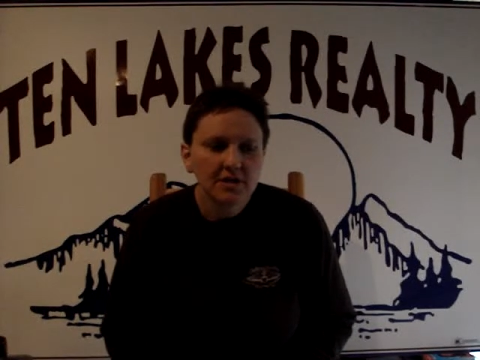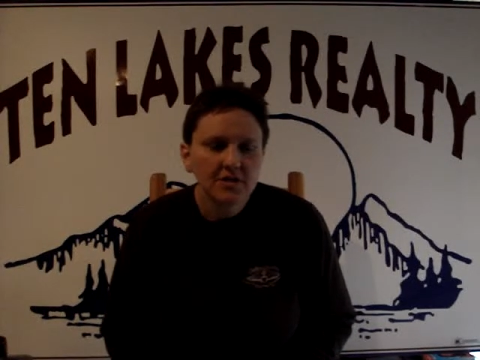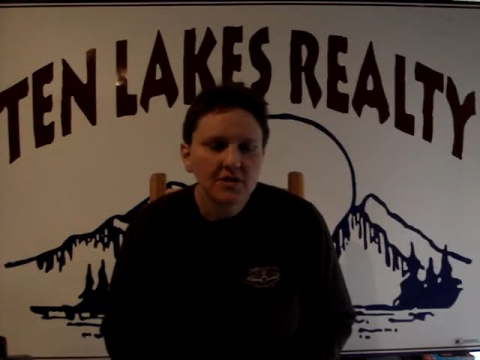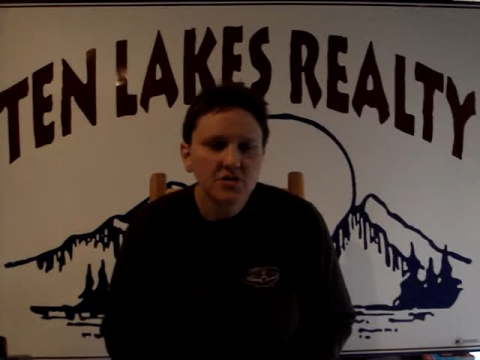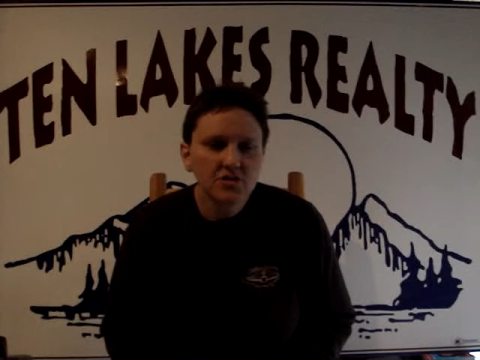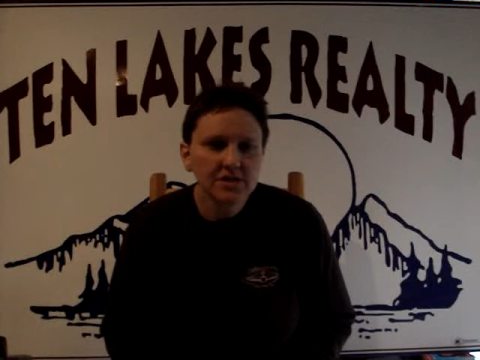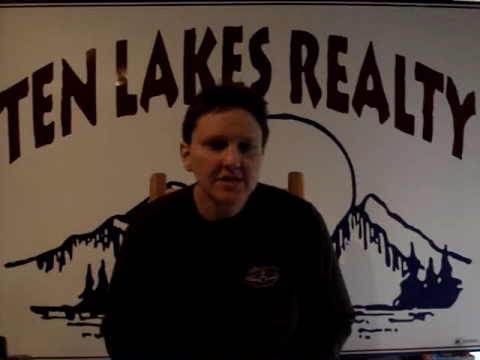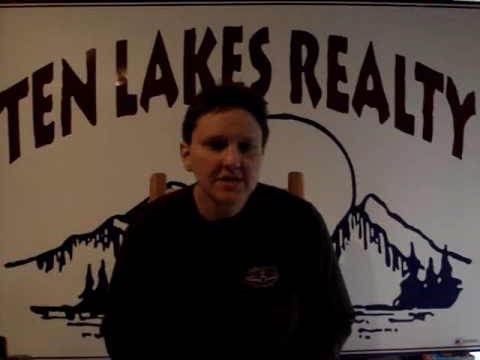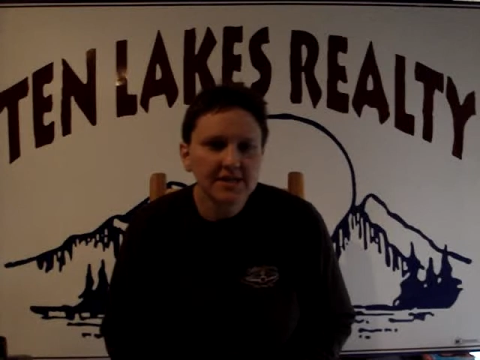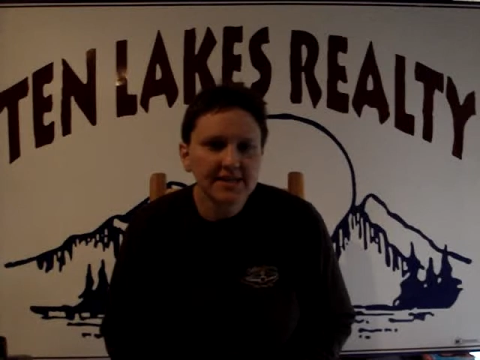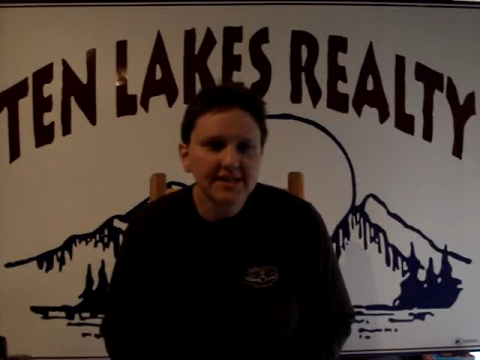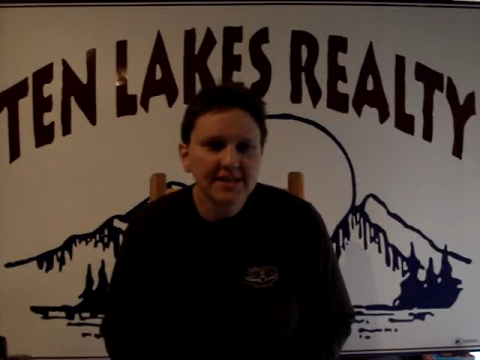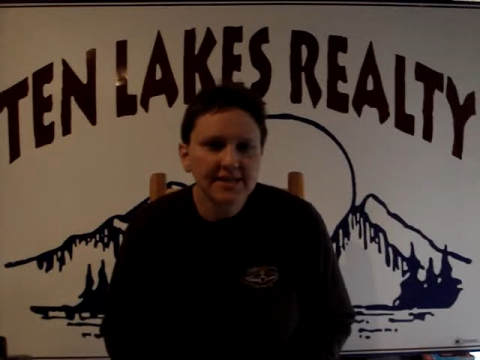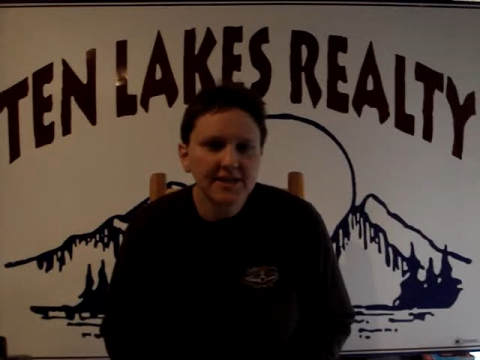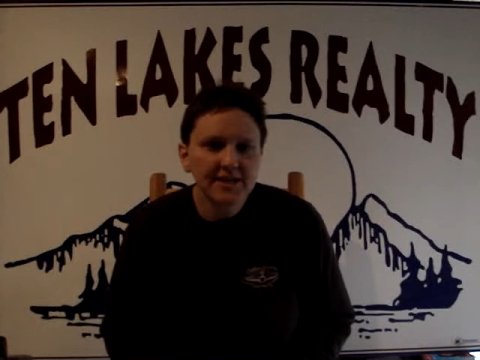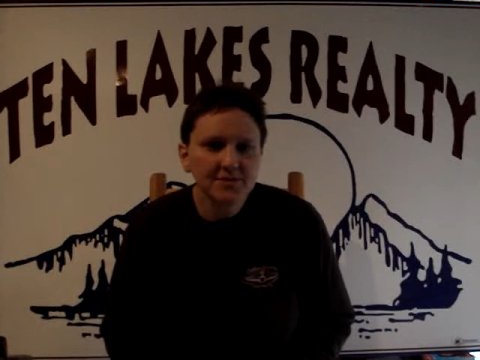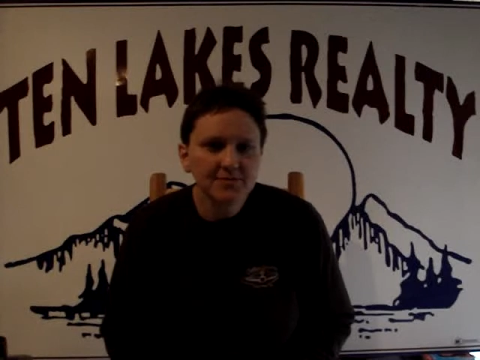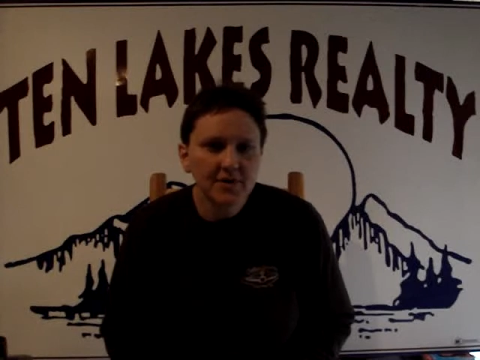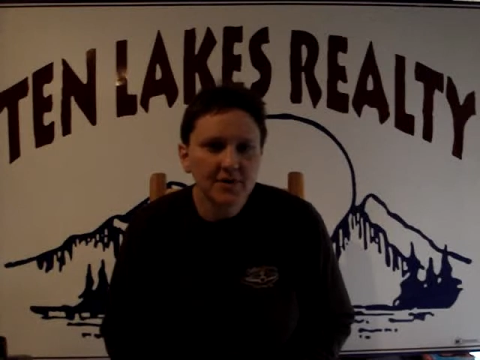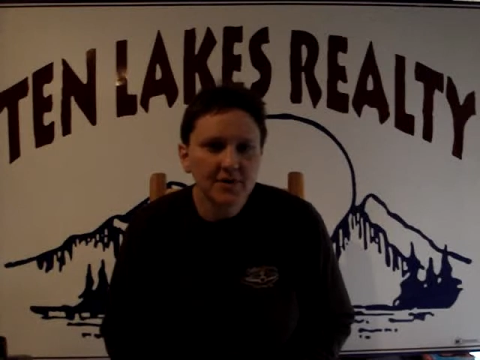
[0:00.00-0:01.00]
You usually get
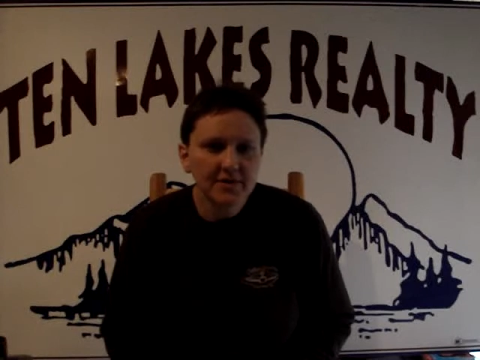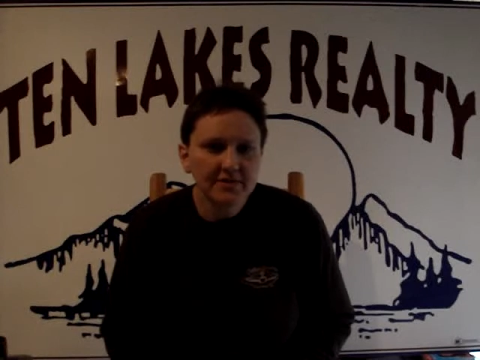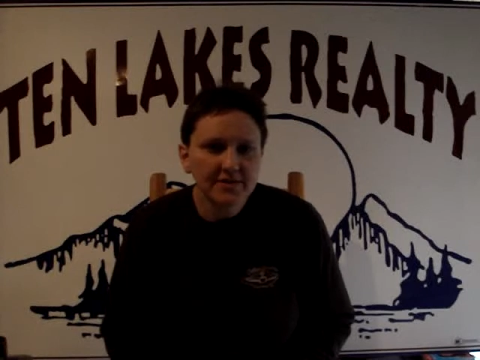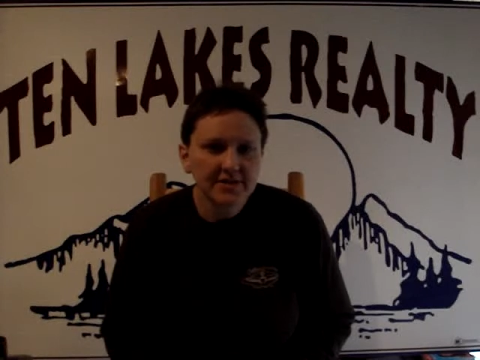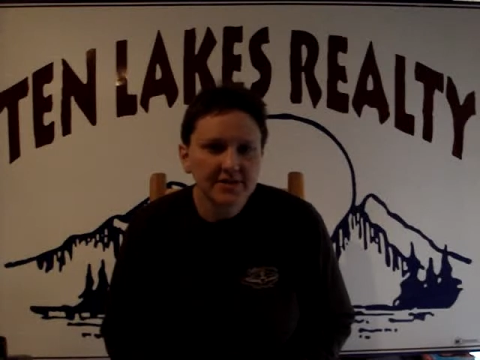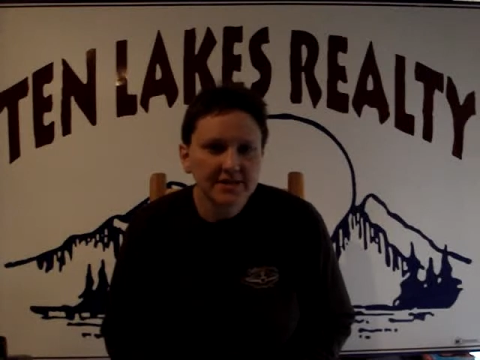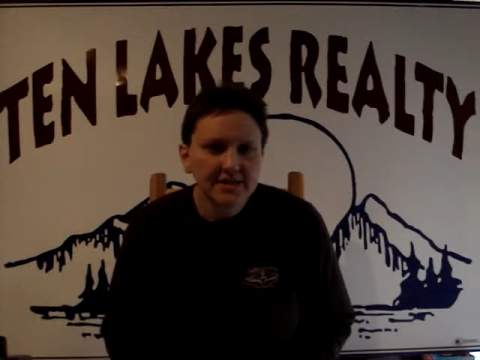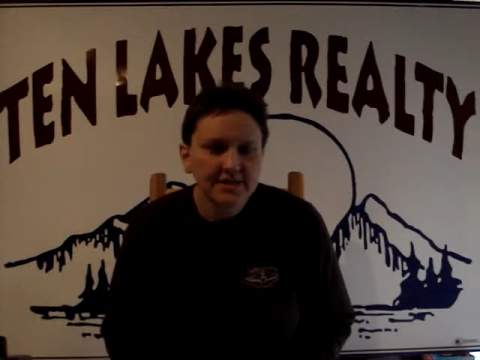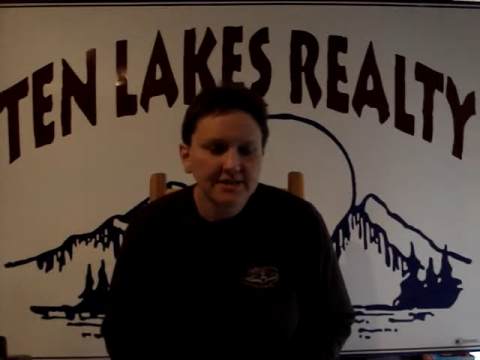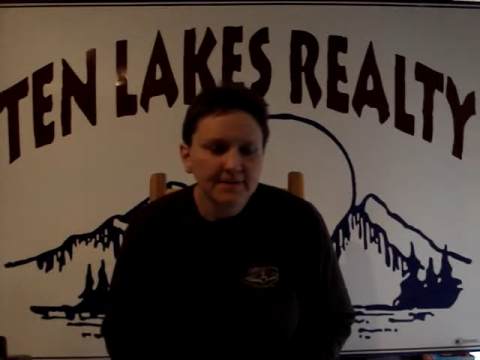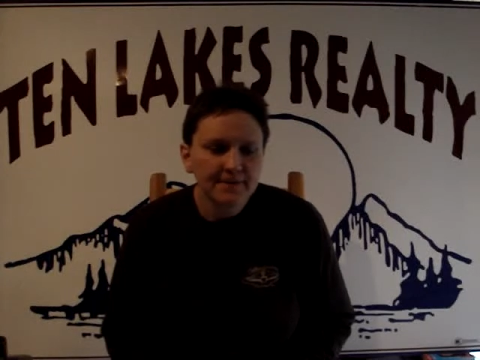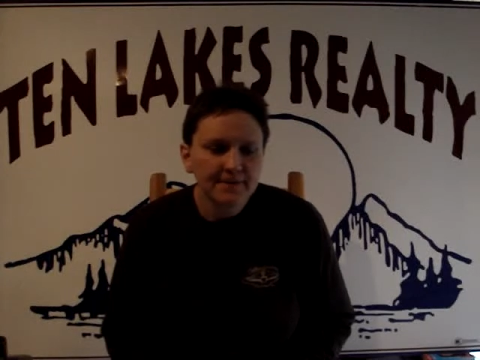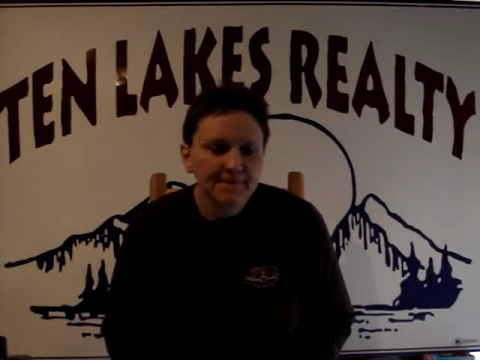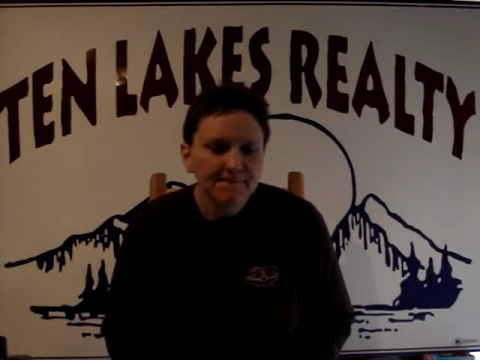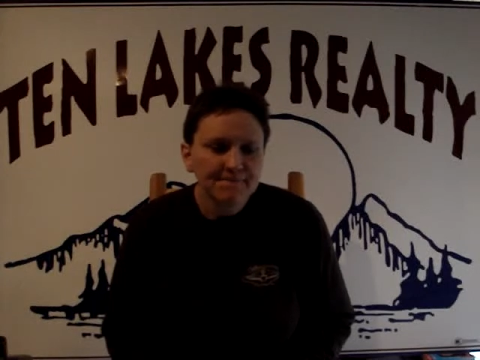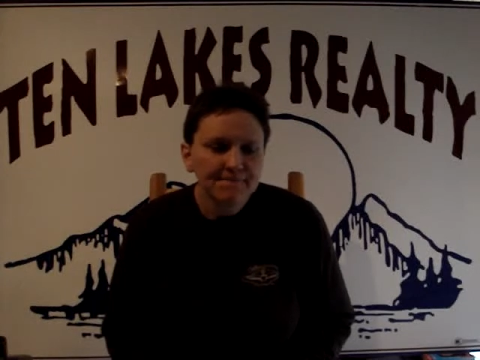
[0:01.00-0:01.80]
that as part of the deal.